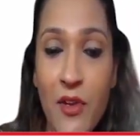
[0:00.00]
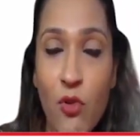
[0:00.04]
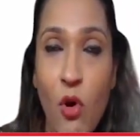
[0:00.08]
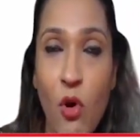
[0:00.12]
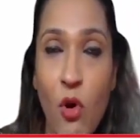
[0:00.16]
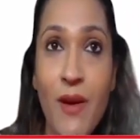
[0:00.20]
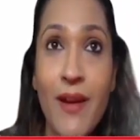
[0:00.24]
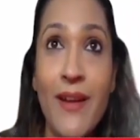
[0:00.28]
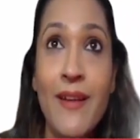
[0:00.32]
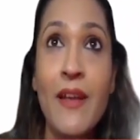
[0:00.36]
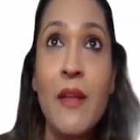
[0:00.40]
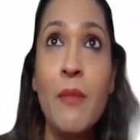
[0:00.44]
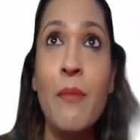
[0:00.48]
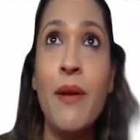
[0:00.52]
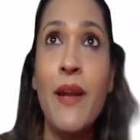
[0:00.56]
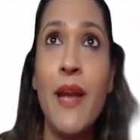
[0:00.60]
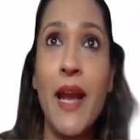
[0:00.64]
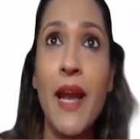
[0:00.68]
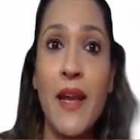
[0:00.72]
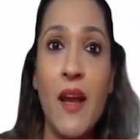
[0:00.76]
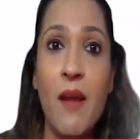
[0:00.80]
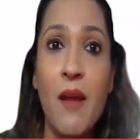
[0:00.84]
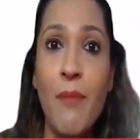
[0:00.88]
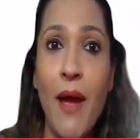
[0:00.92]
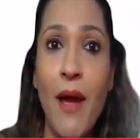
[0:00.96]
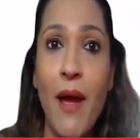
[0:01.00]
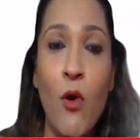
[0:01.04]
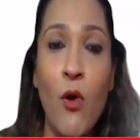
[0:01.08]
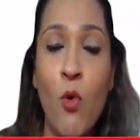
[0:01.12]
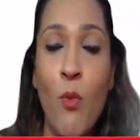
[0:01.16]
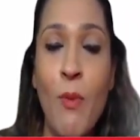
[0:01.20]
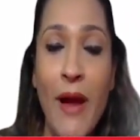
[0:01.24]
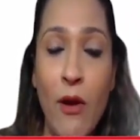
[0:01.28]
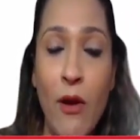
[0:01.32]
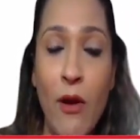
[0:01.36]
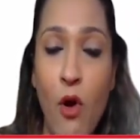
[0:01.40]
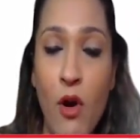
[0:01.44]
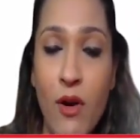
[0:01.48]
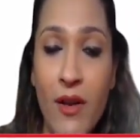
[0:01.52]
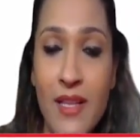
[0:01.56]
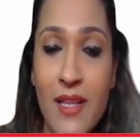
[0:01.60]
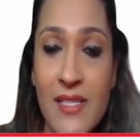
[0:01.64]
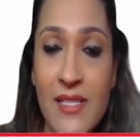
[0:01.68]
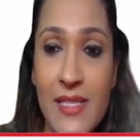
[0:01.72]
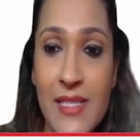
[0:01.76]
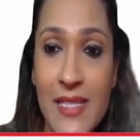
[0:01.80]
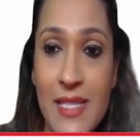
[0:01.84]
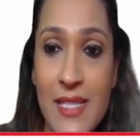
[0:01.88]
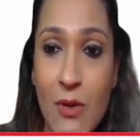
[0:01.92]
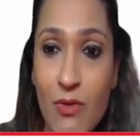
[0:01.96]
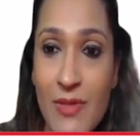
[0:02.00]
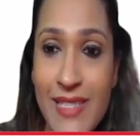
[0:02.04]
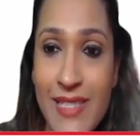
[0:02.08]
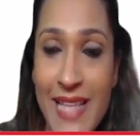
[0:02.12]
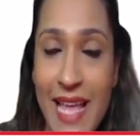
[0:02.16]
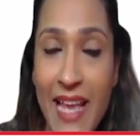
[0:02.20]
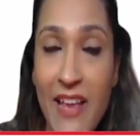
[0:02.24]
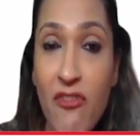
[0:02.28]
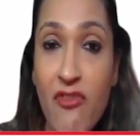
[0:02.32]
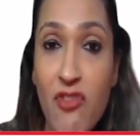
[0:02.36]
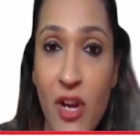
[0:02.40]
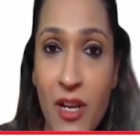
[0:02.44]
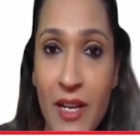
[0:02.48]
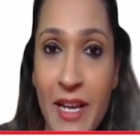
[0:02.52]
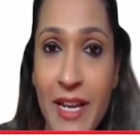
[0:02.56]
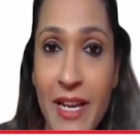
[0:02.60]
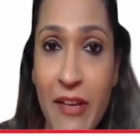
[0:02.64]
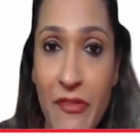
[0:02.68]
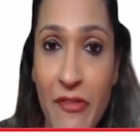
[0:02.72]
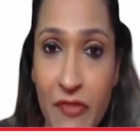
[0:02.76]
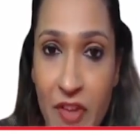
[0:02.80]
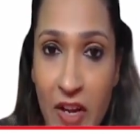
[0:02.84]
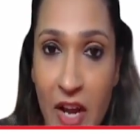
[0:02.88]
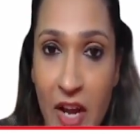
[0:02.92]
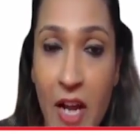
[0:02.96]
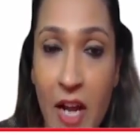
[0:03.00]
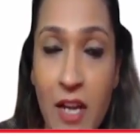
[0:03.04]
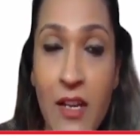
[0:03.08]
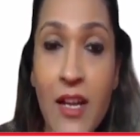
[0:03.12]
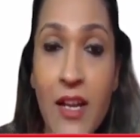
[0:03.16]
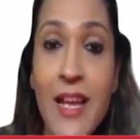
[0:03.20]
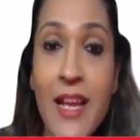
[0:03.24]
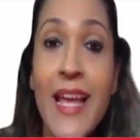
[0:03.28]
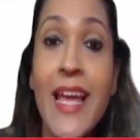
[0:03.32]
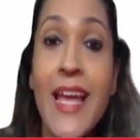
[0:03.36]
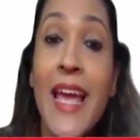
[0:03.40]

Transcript: you know, intimidated by, oh my God, this looks like really difficult.